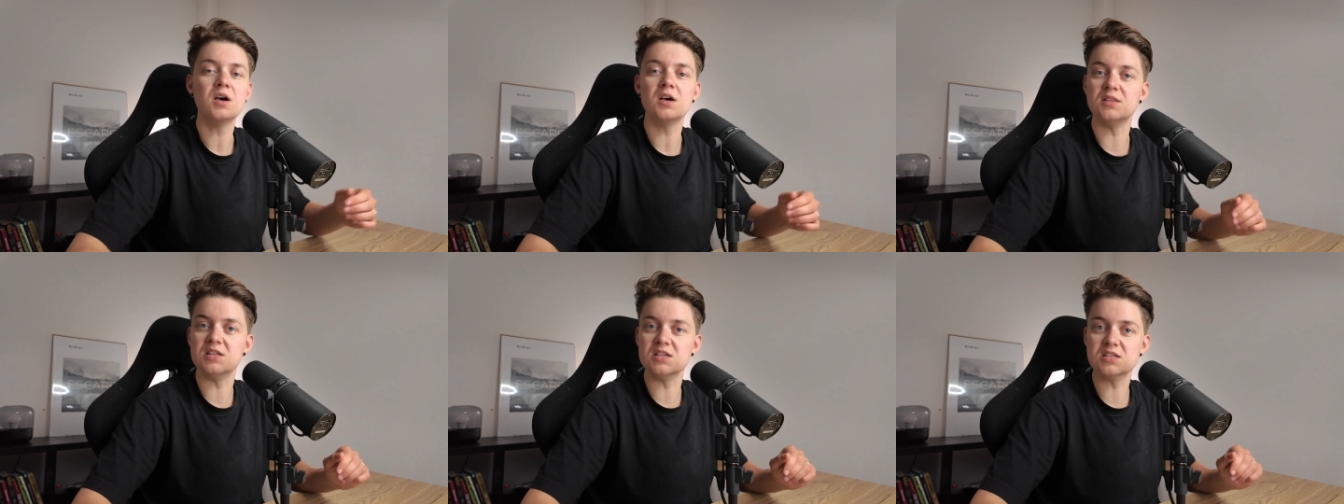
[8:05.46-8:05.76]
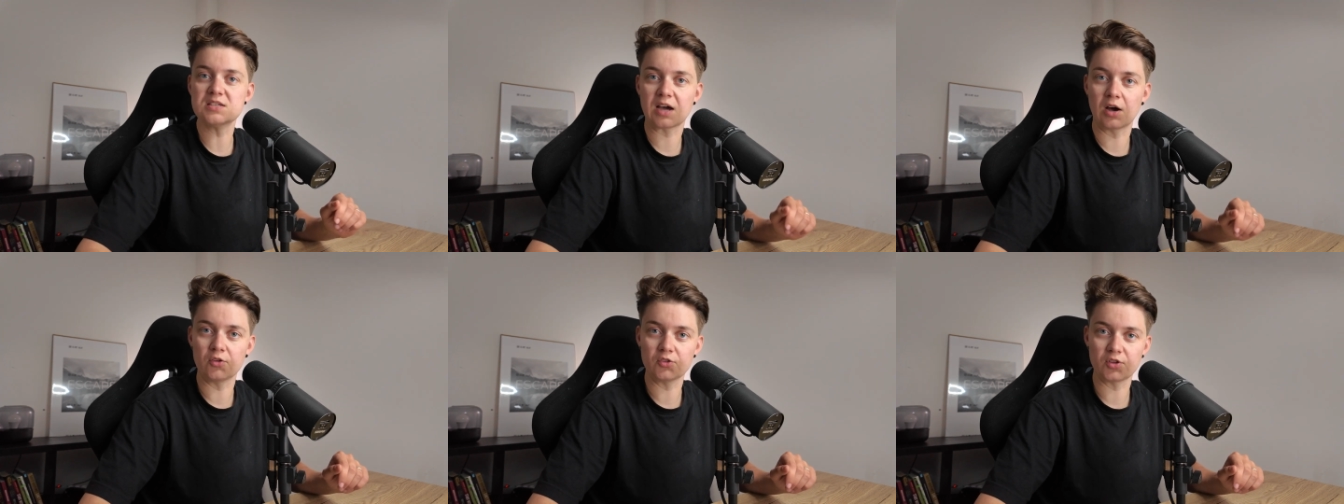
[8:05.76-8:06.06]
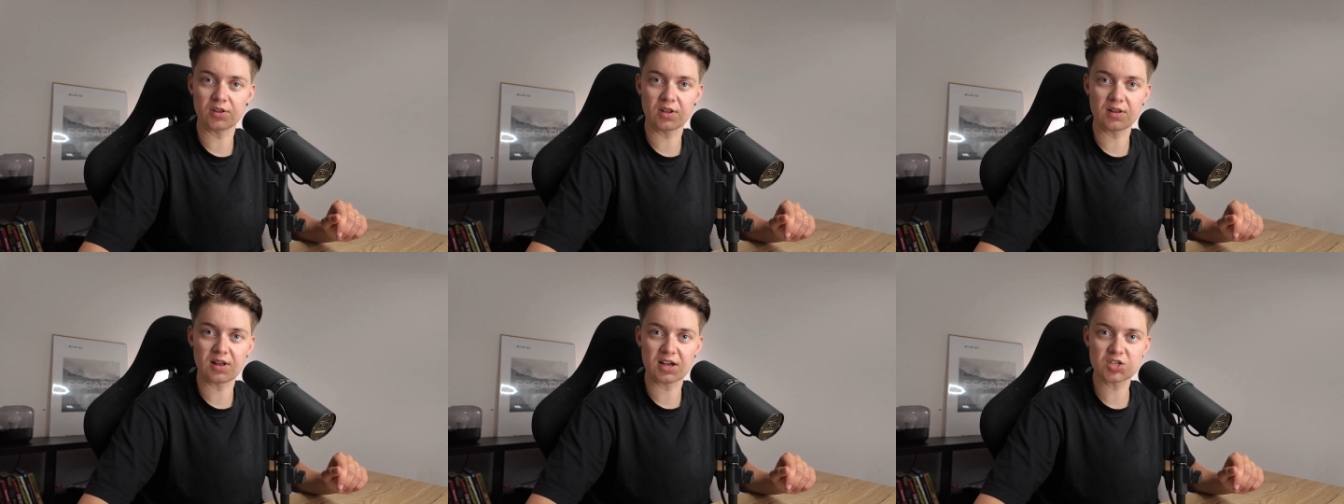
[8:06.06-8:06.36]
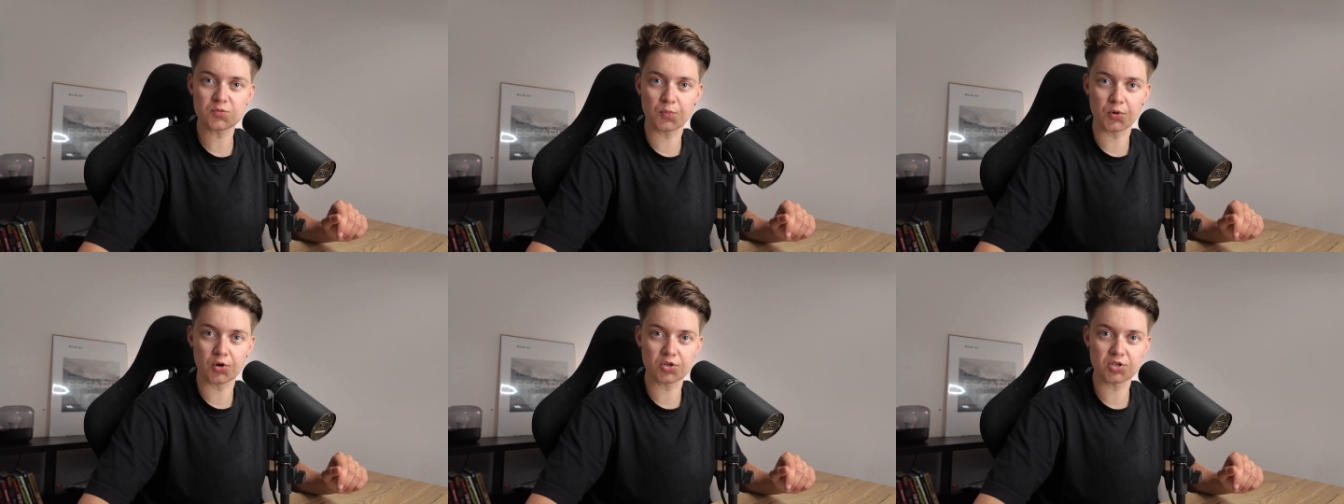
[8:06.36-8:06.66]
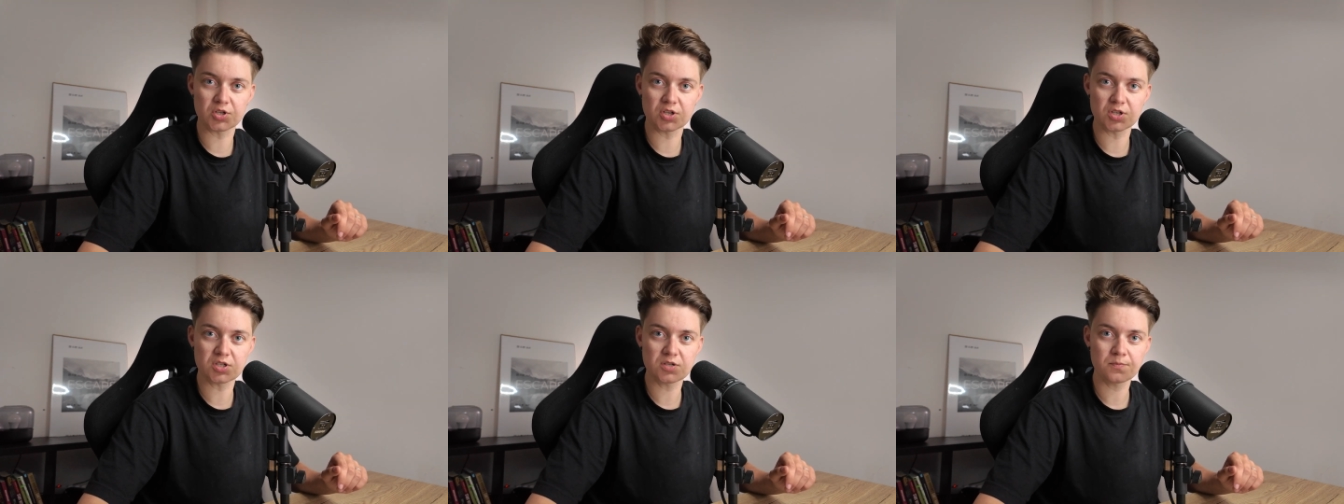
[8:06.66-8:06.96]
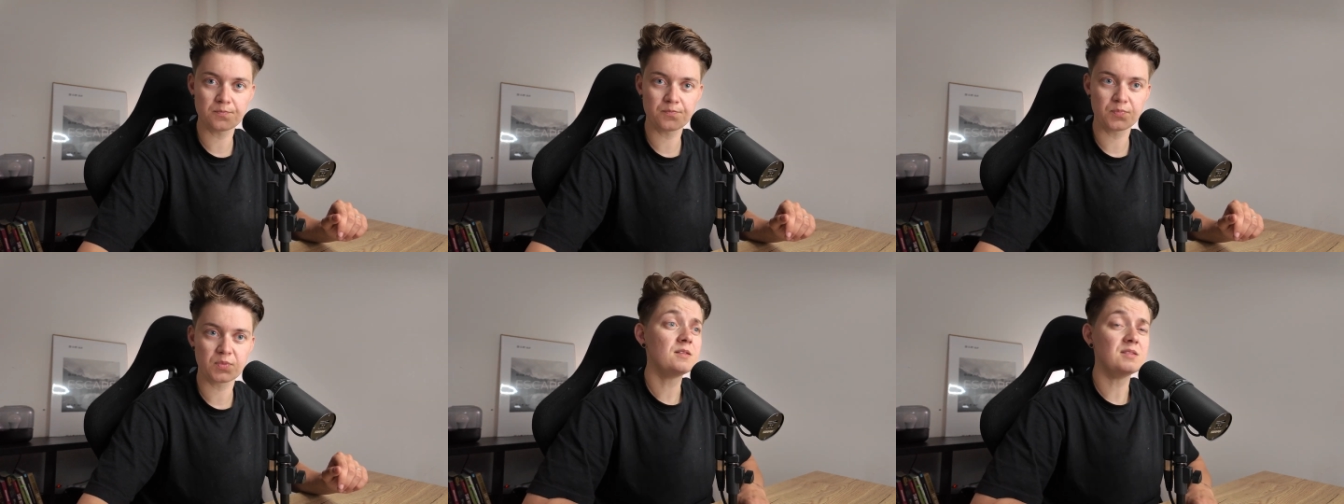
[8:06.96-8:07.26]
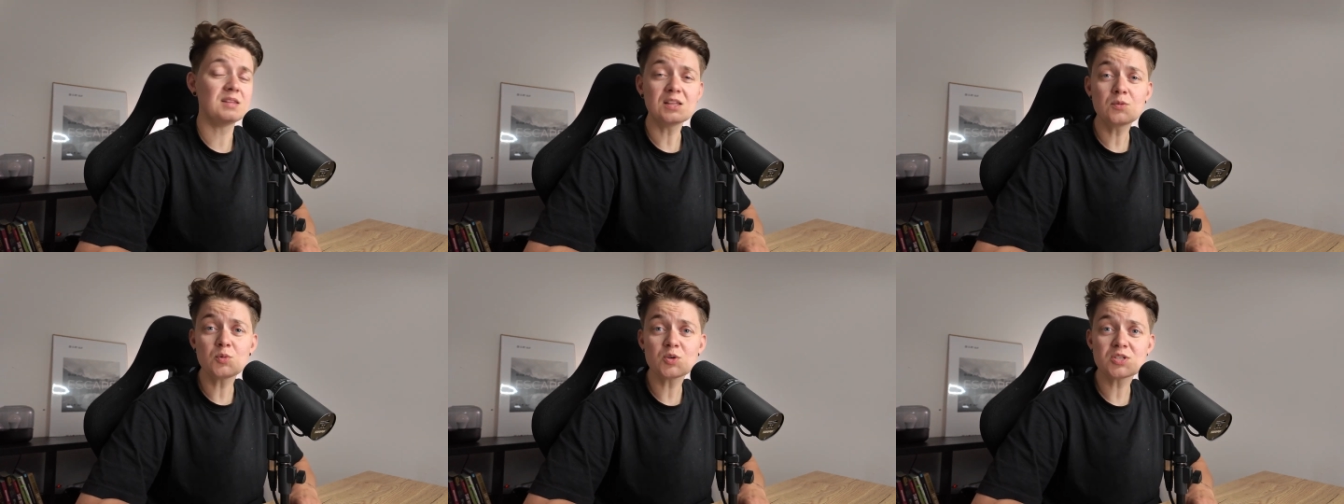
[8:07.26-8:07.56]
a discount on the next purchase.
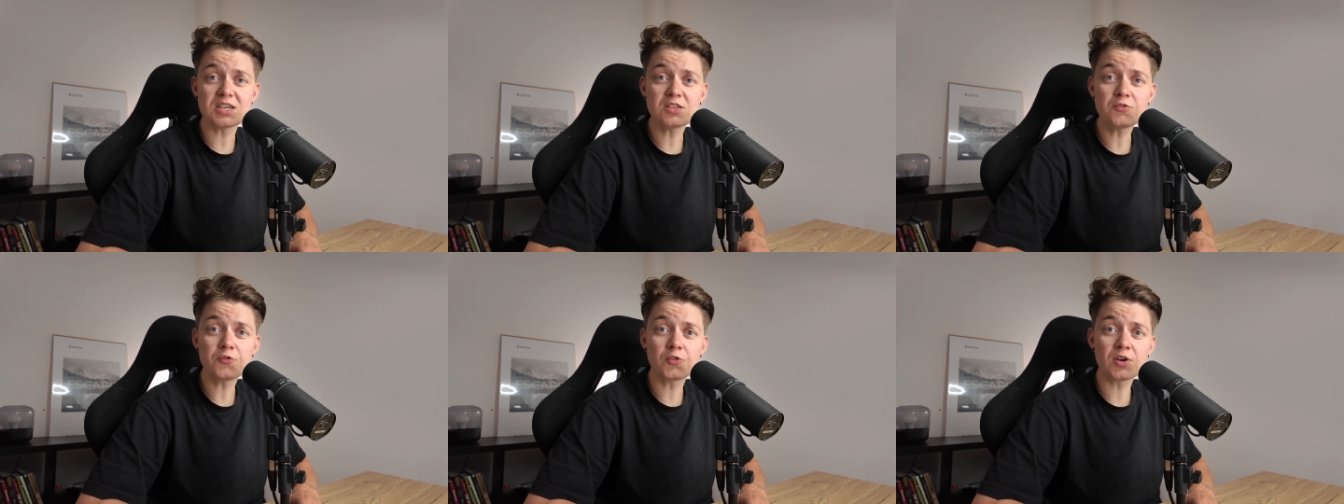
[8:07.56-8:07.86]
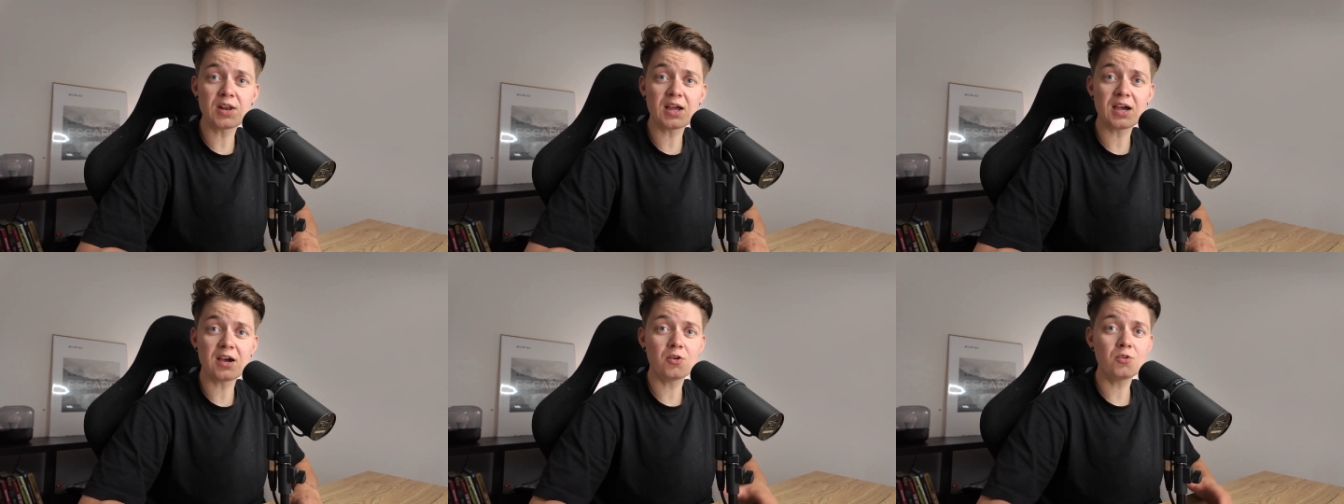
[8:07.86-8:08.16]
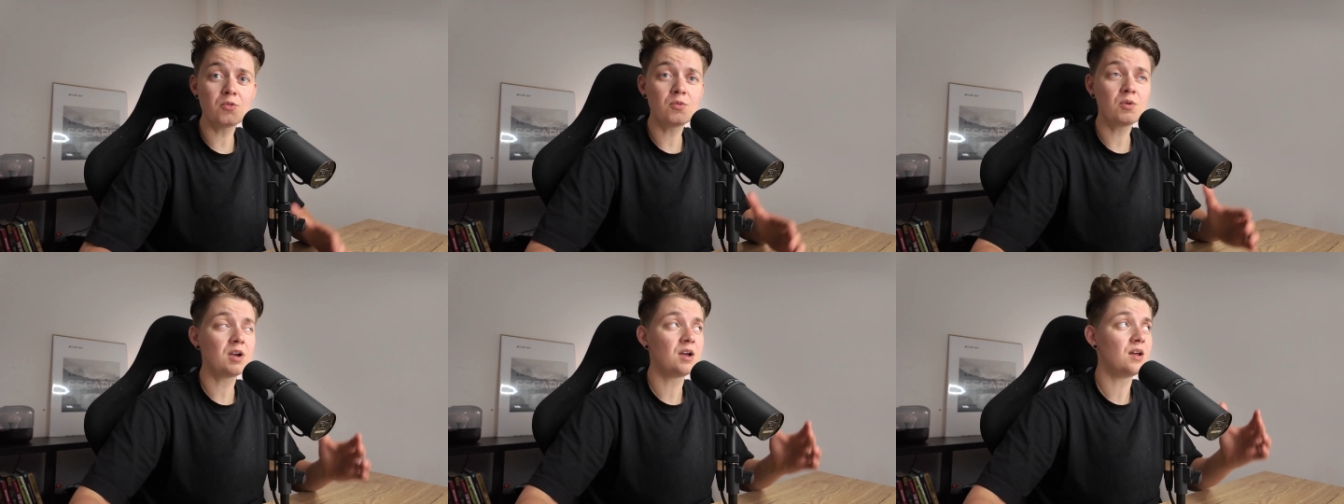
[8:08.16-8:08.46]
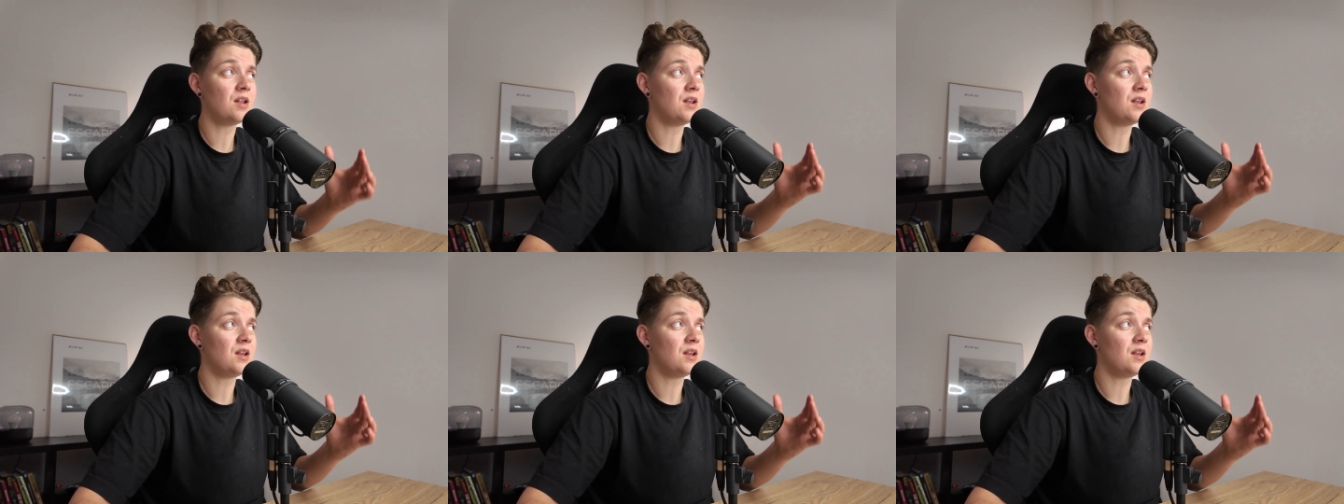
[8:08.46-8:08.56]
That was it for now.